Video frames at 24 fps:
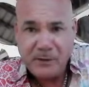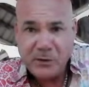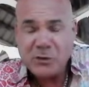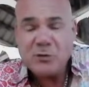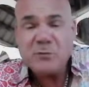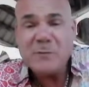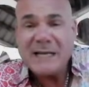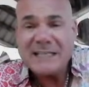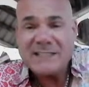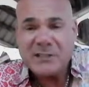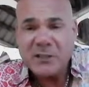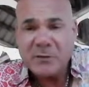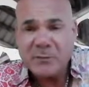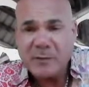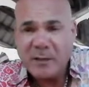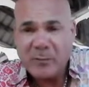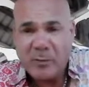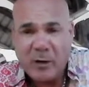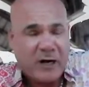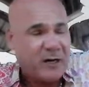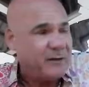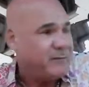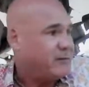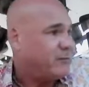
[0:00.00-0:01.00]
You may still be
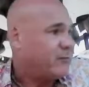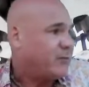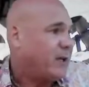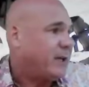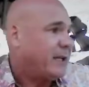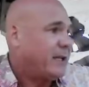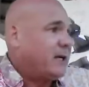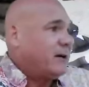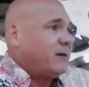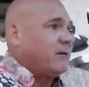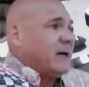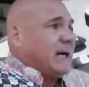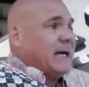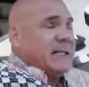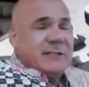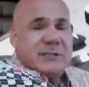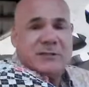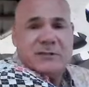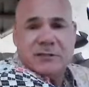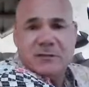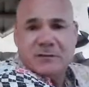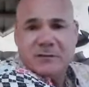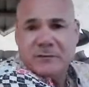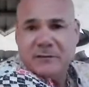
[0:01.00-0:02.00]
a part of it for all I know. I
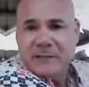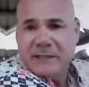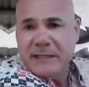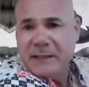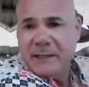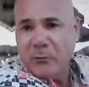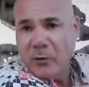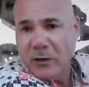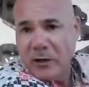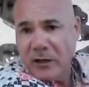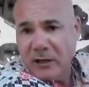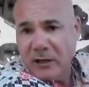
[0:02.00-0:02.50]
just don't do it anymore.